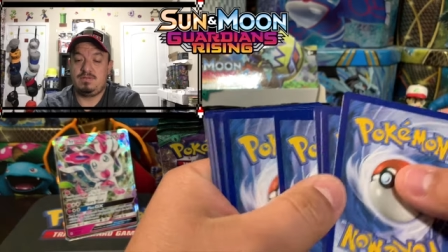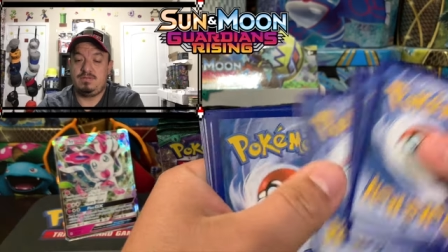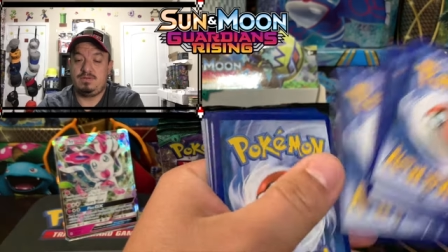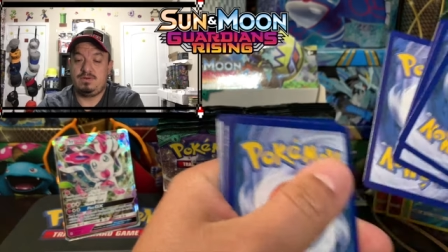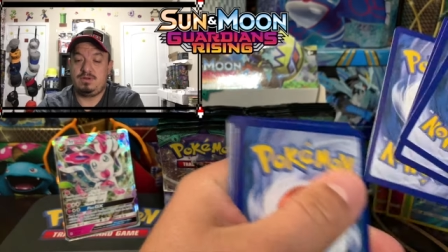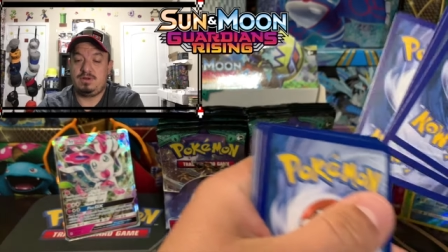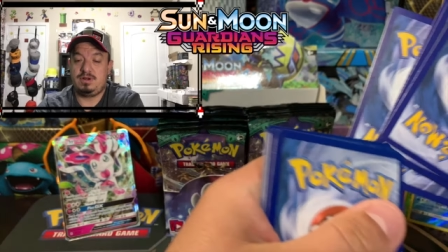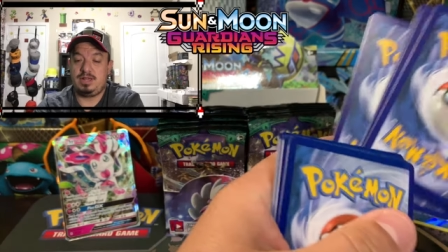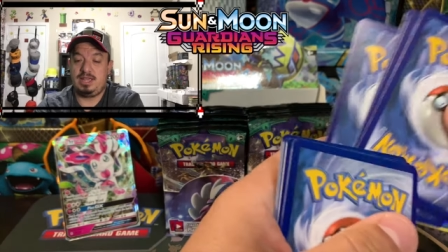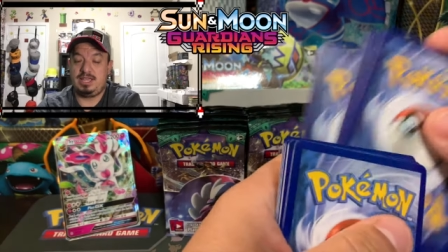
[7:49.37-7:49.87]

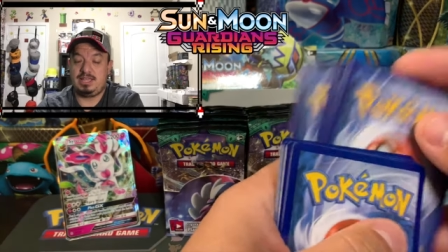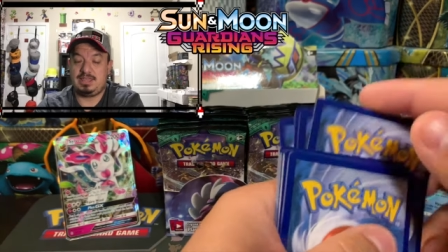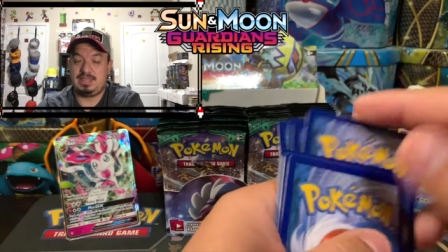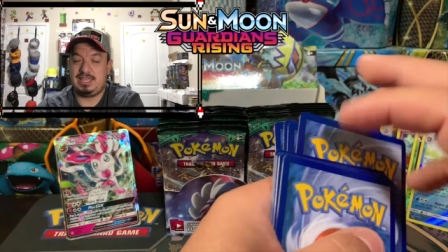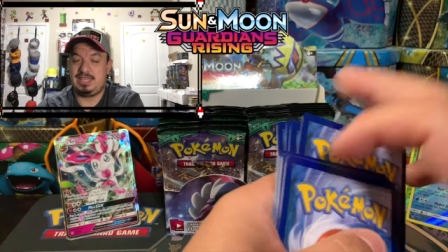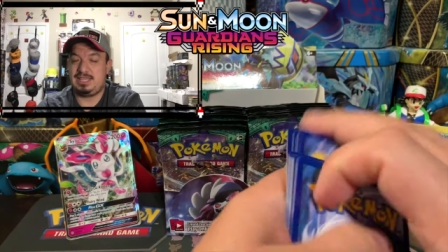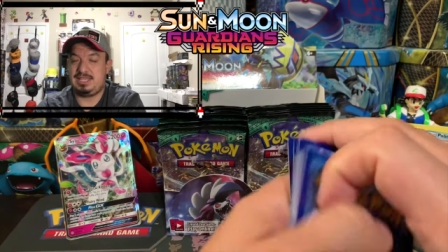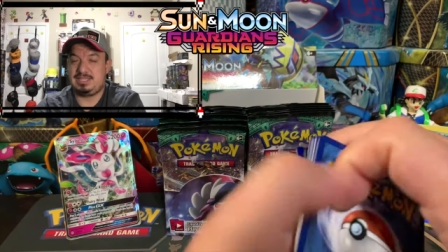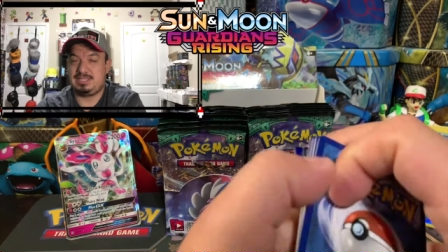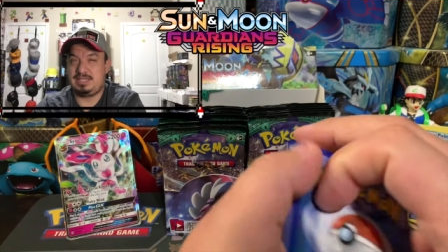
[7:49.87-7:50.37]
for I
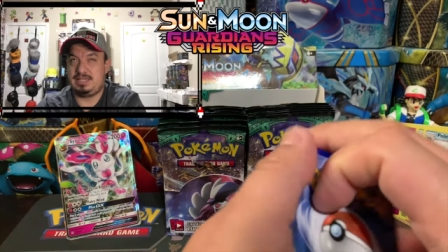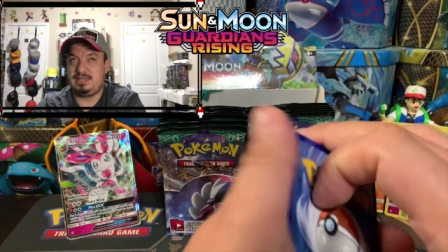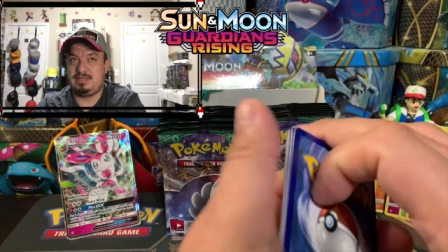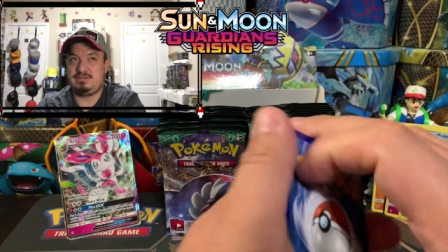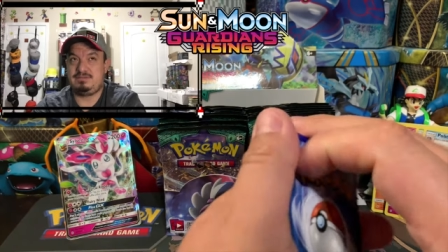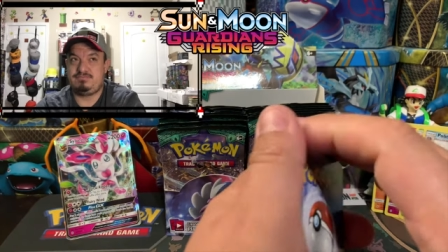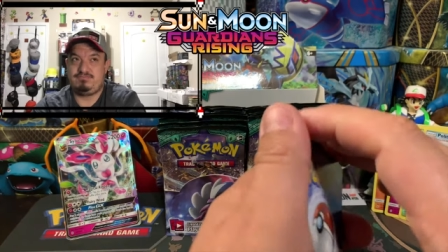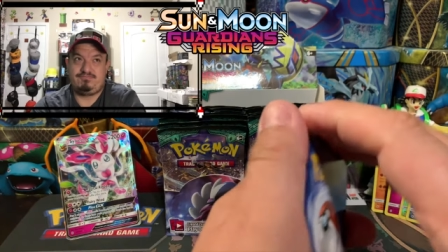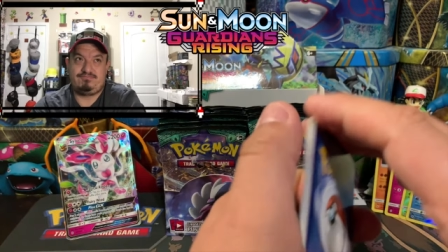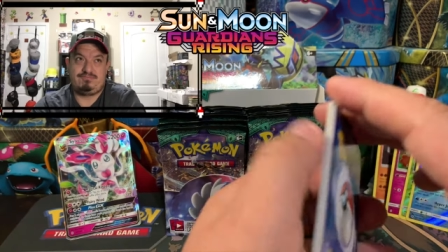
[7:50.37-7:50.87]
think that's how
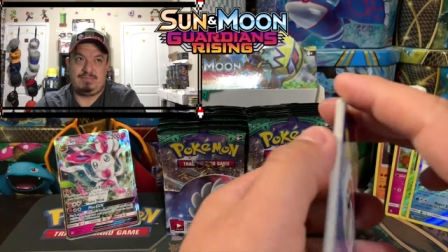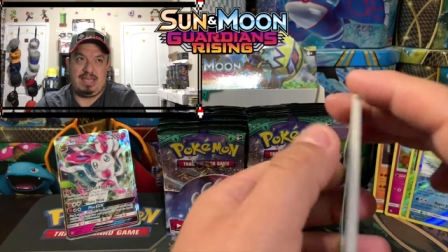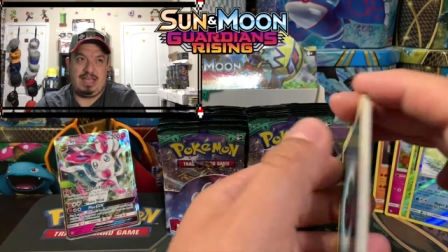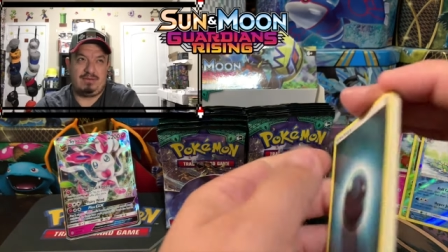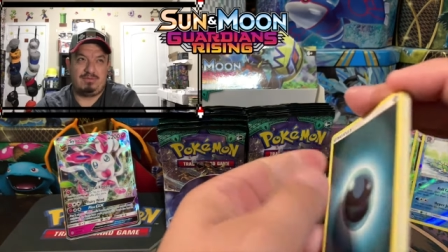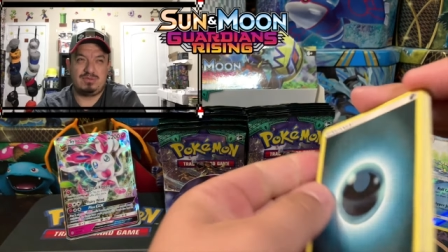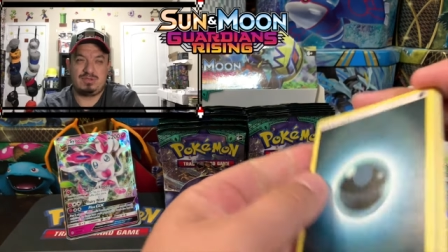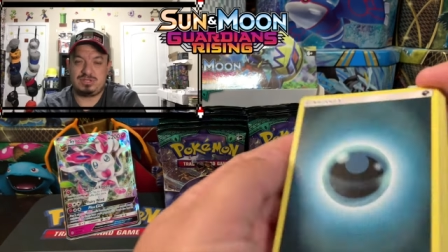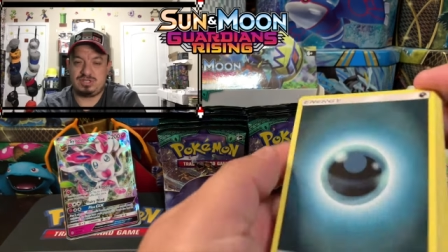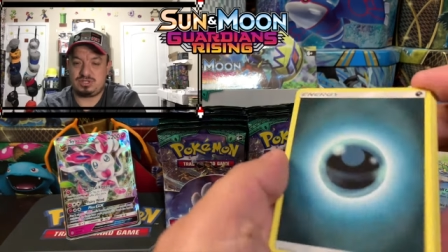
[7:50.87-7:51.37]
I,
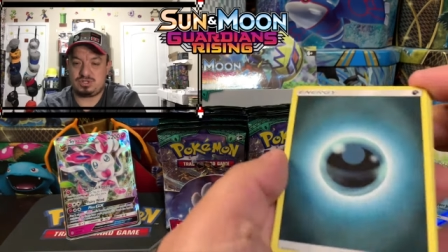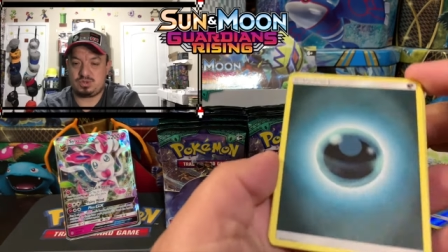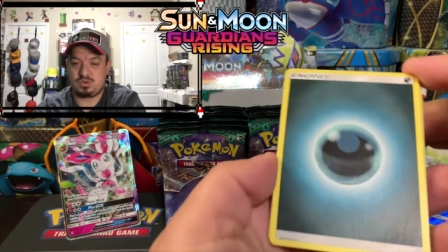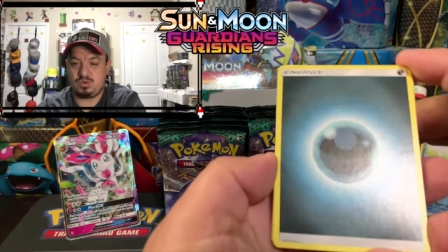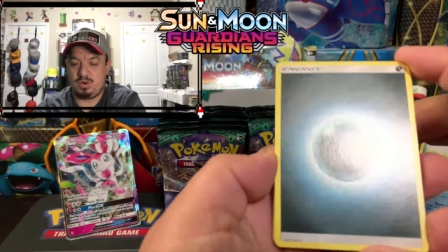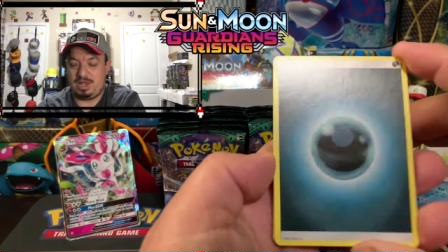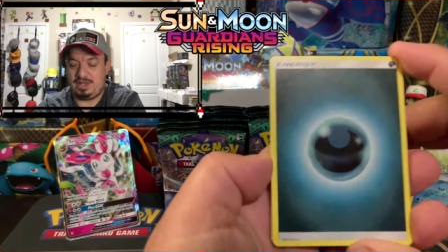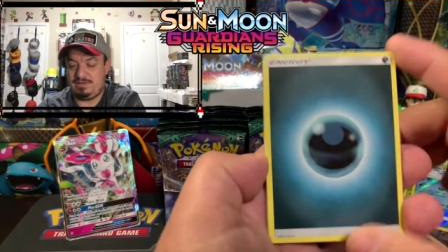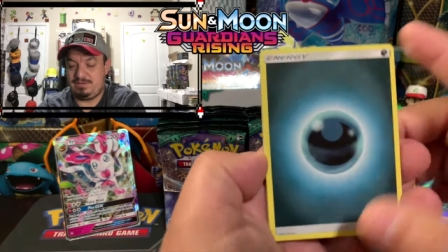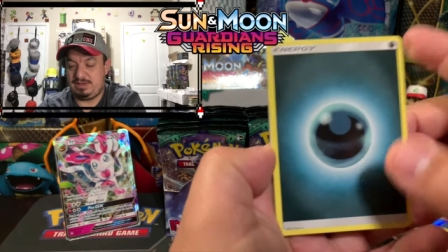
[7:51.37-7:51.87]
I would
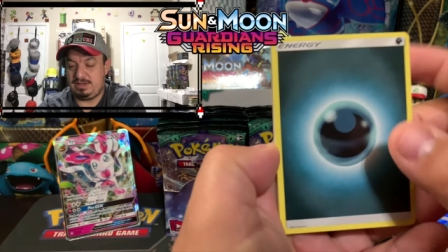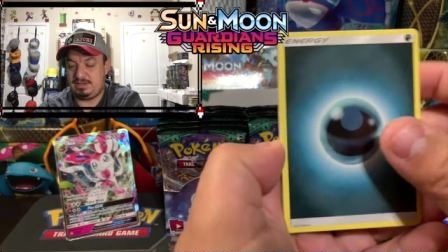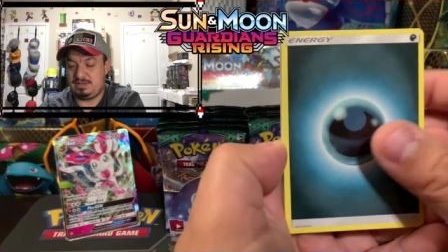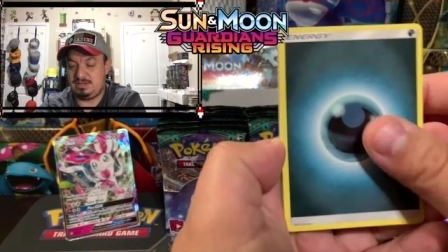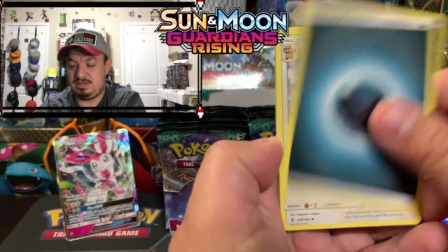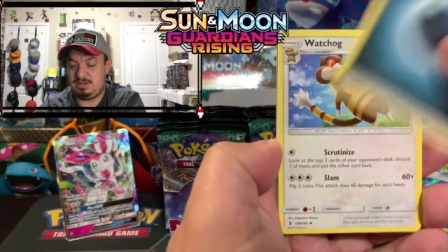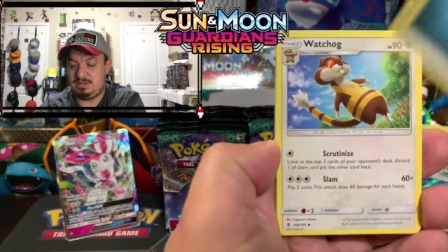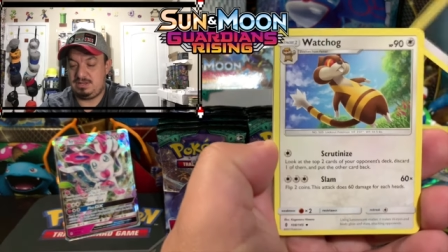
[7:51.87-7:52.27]
describe it